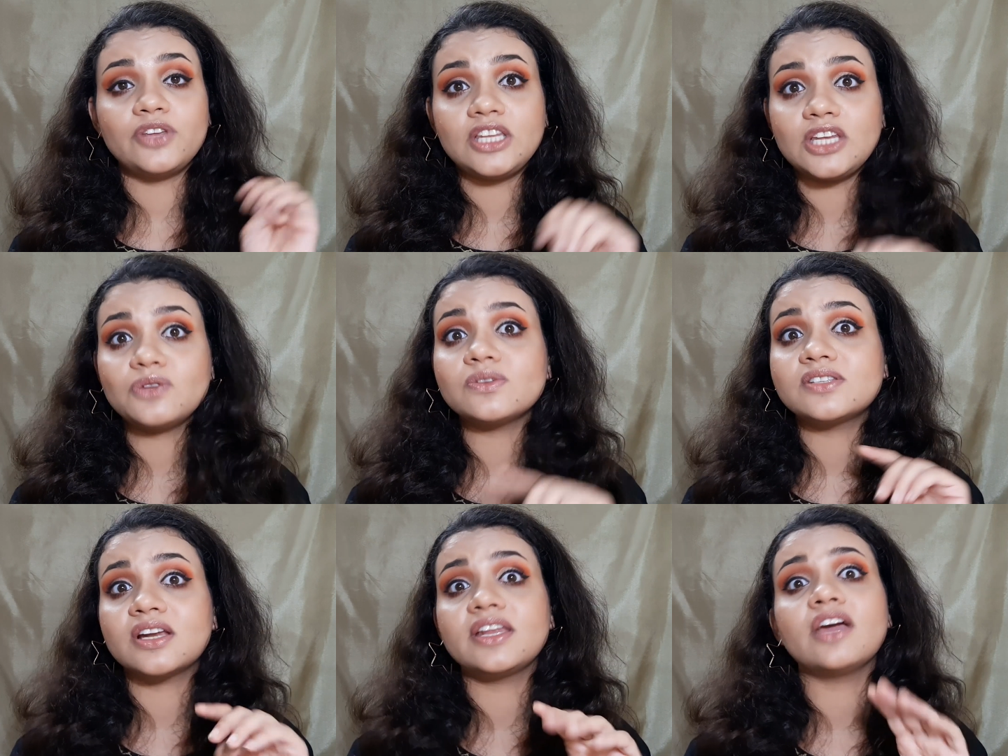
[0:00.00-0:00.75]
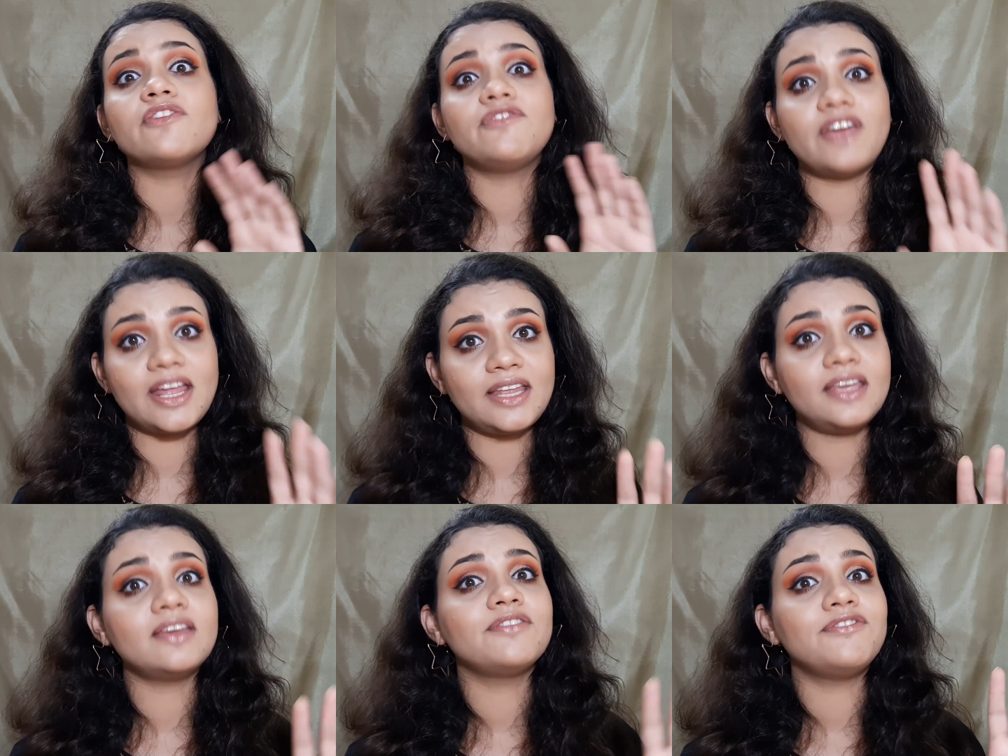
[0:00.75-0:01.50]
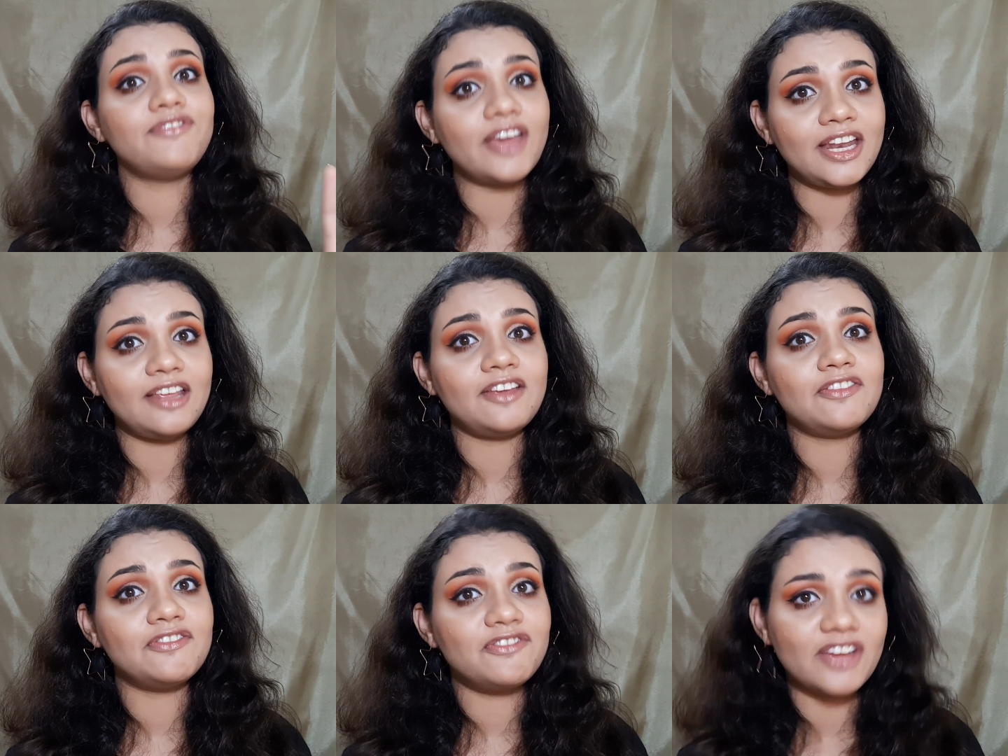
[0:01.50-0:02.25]
so we need to study a very
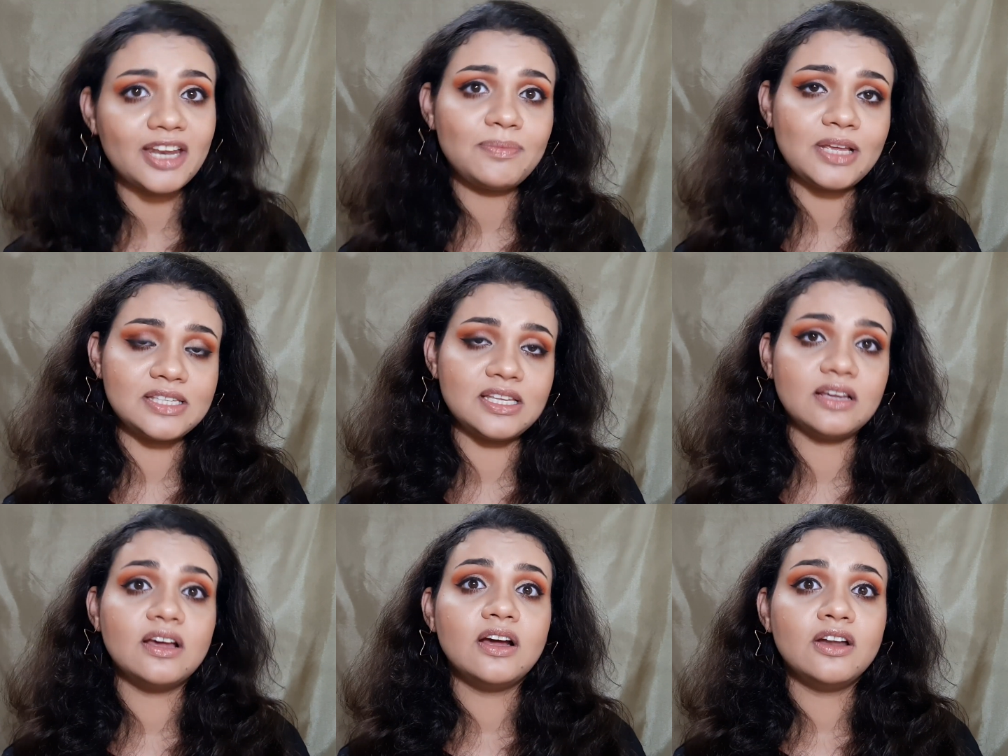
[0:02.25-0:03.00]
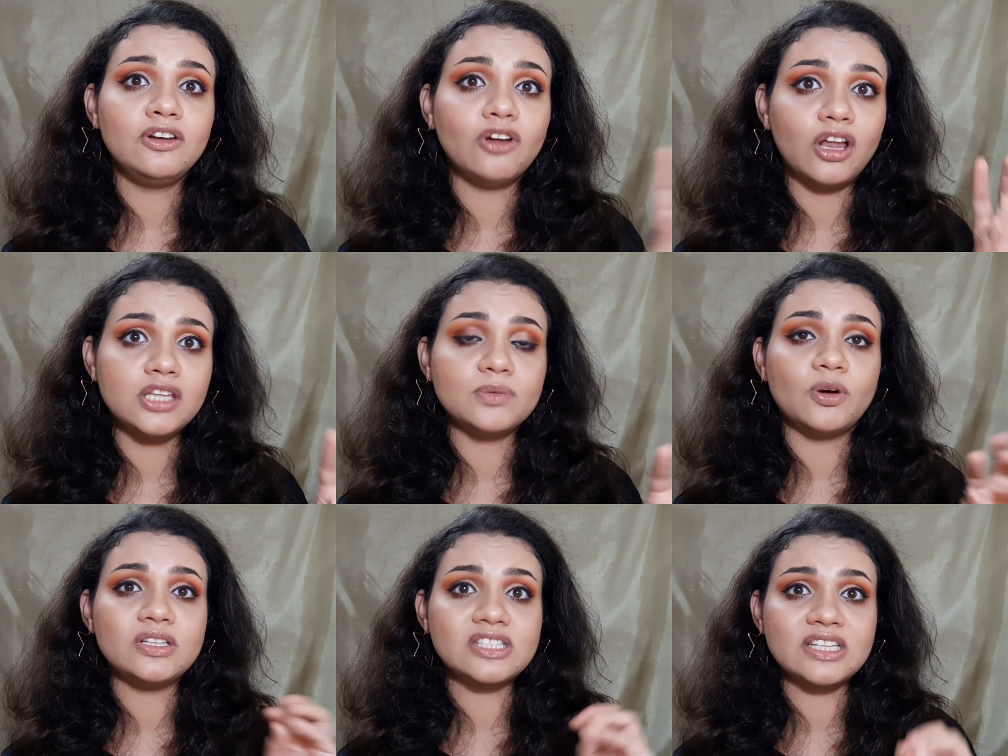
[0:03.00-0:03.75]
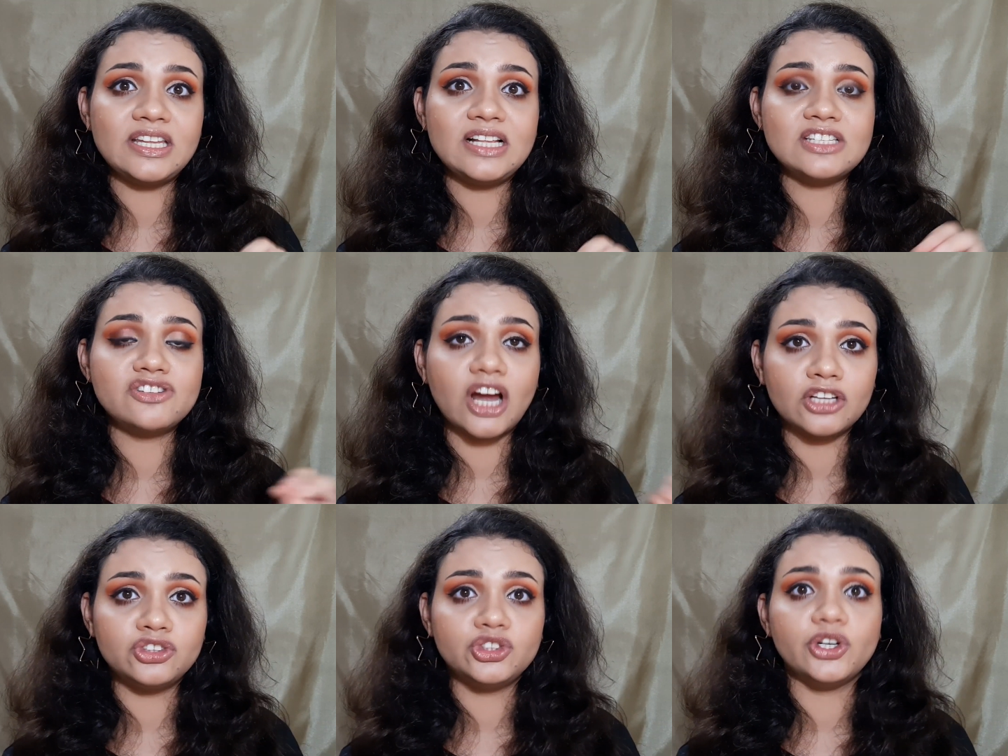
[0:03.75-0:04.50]
very very basic knowledge about nail
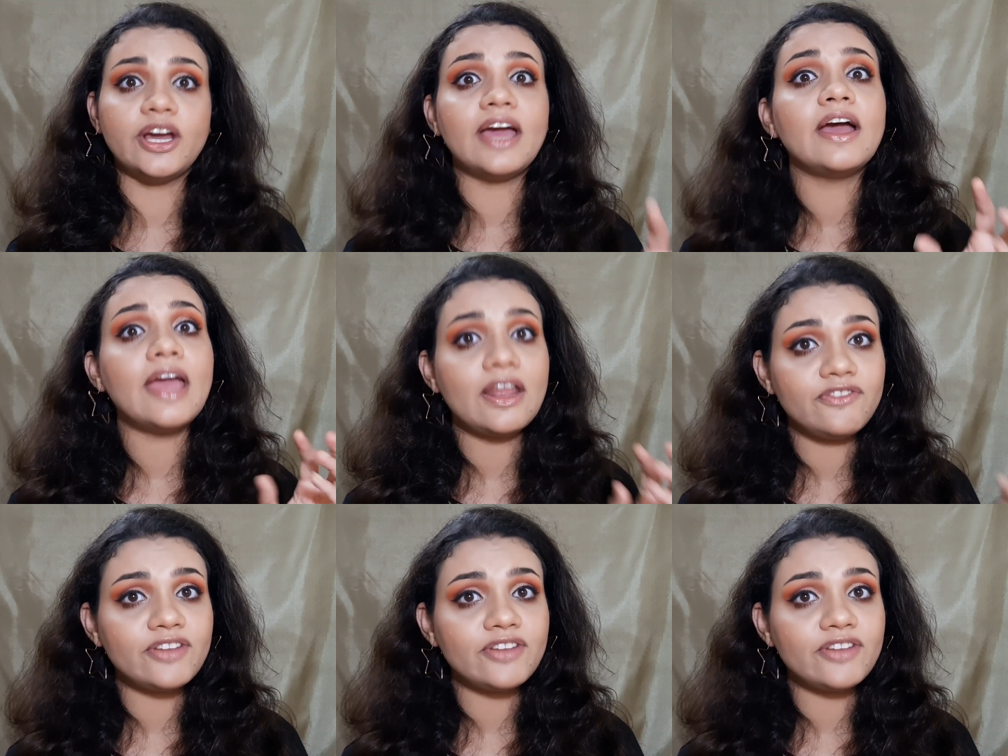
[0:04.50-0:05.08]
structure